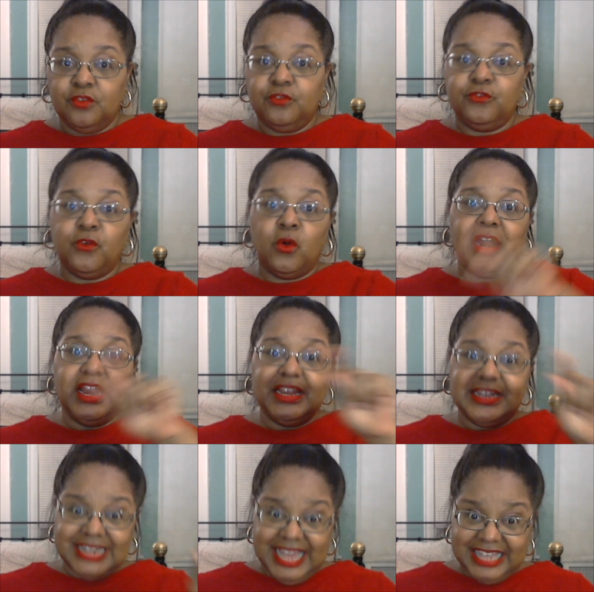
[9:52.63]
for
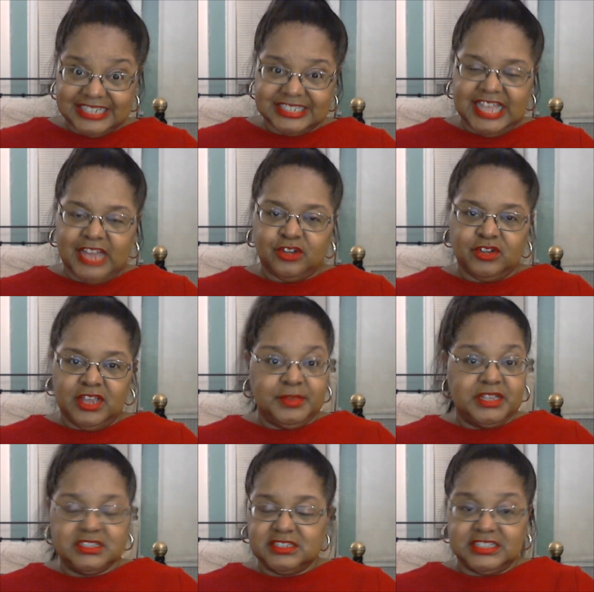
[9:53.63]
next Saturday
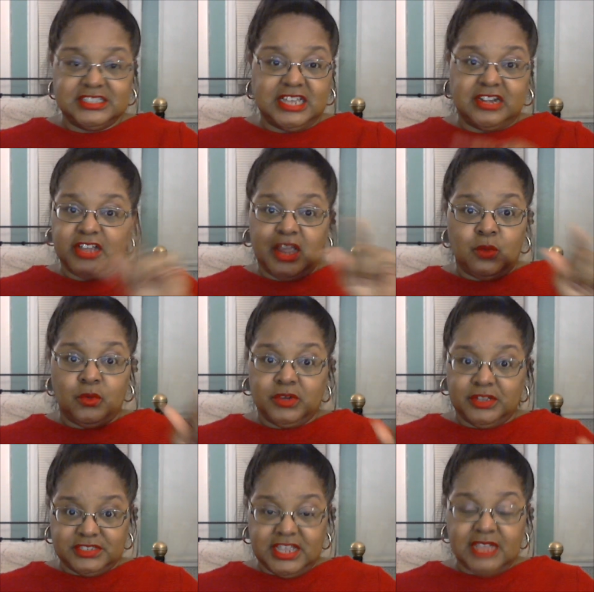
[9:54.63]
because next Saturday I won't
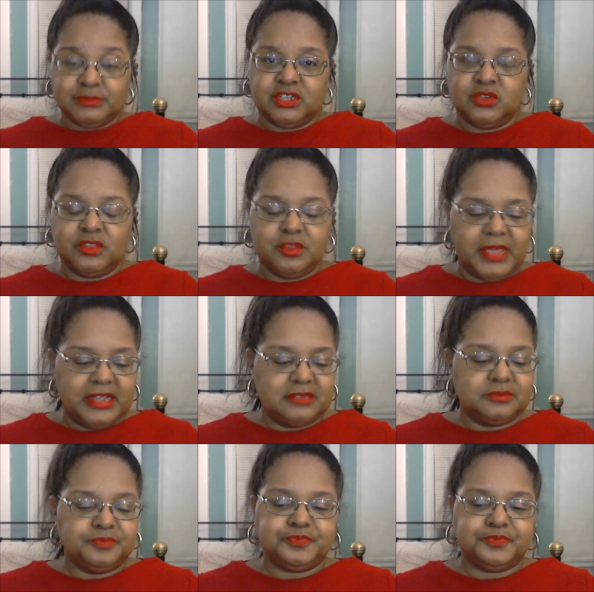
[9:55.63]
have time to go to the bank.